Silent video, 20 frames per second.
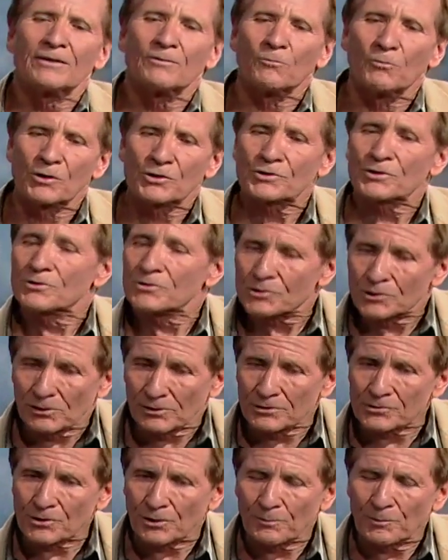was and
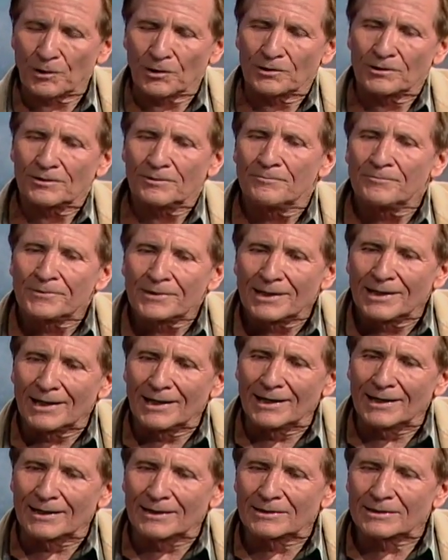still is our partner.
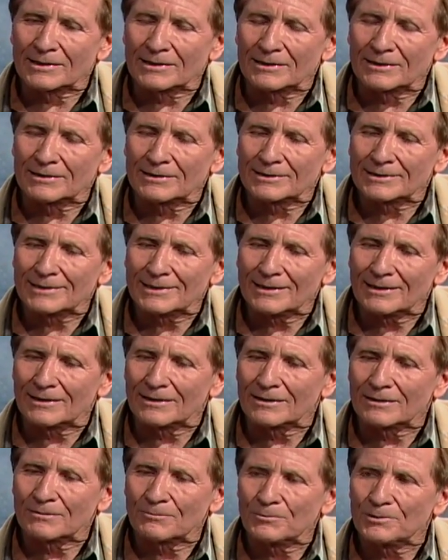And uh,
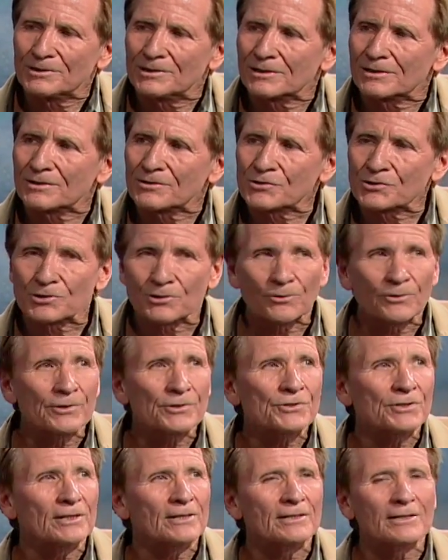uh, we did a
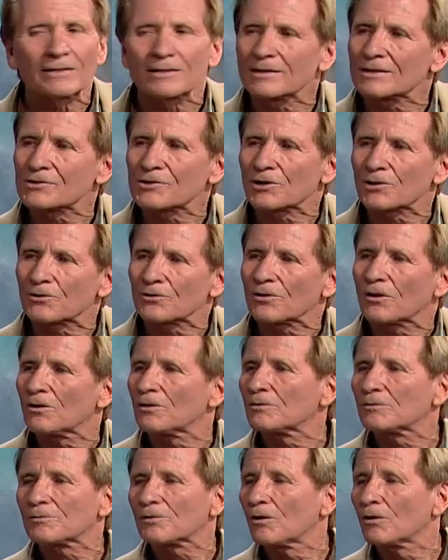series that uh, has aired
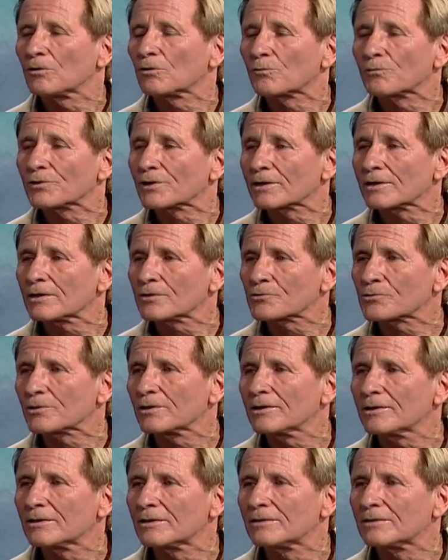all all over the country.